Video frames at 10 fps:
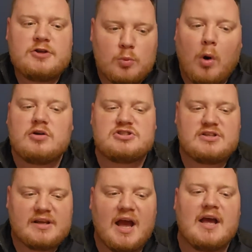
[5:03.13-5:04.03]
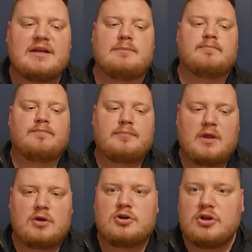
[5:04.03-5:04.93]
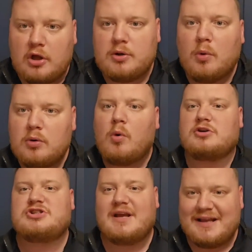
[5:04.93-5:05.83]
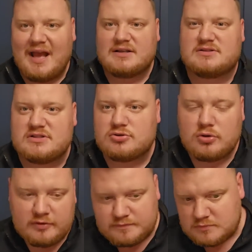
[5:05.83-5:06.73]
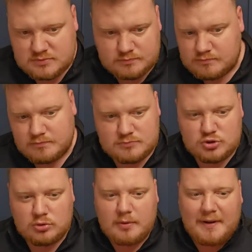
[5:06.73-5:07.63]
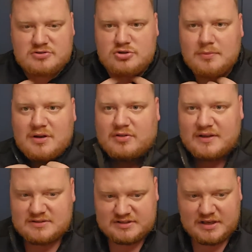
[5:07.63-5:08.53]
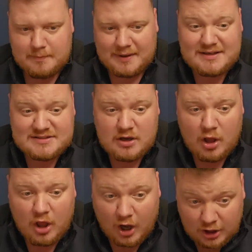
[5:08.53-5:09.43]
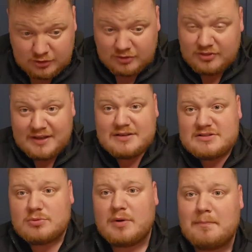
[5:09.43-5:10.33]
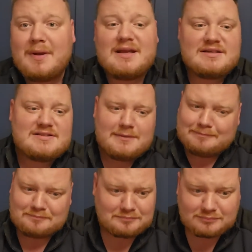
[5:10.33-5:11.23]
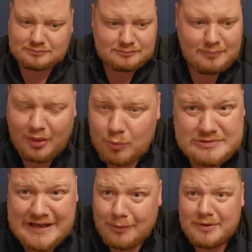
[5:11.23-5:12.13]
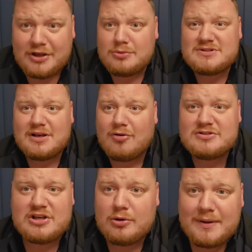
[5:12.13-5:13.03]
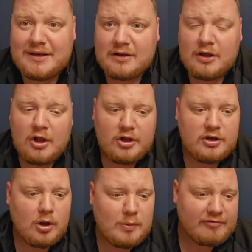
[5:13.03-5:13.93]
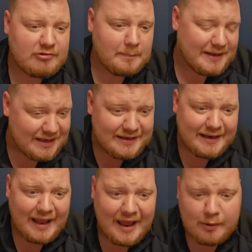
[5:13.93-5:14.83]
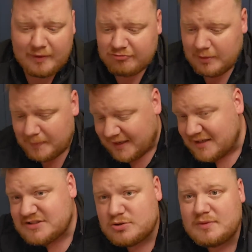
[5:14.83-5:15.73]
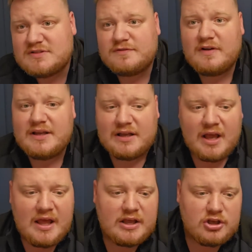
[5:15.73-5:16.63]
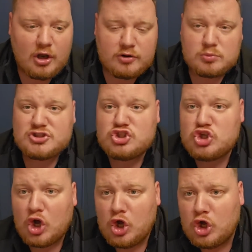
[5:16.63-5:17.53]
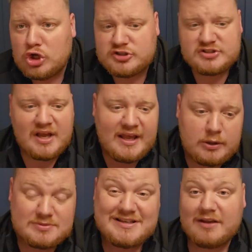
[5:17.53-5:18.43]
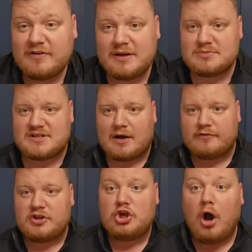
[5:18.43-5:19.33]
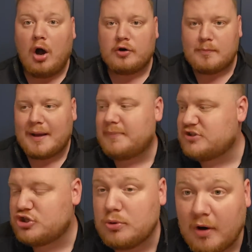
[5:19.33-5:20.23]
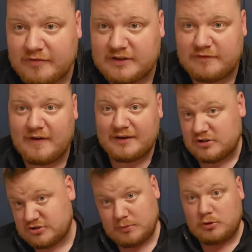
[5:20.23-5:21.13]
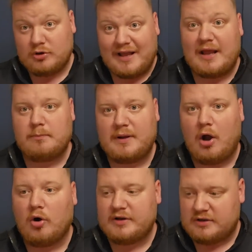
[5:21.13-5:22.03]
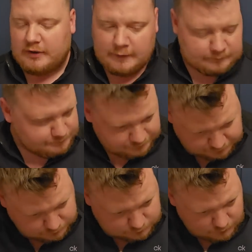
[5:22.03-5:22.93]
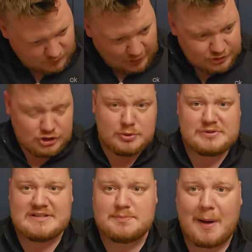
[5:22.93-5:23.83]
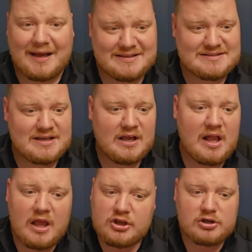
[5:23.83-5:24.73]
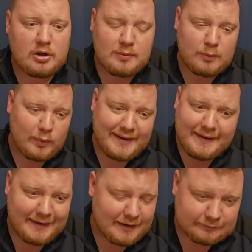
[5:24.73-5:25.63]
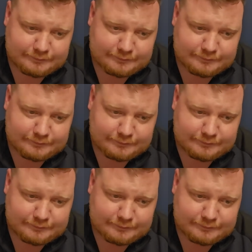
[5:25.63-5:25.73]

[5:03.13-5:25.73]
you watch the game, you know, you want to watch it again to sort of talk about some of the things that you miss. And the things that we miss was how we utilised Lewin. You know, whether it be in the air, whether it be into his feet. You know, there was turns. He was giving himself a yard, maybe two off a defender so he could get in behind and use his pace. You know, we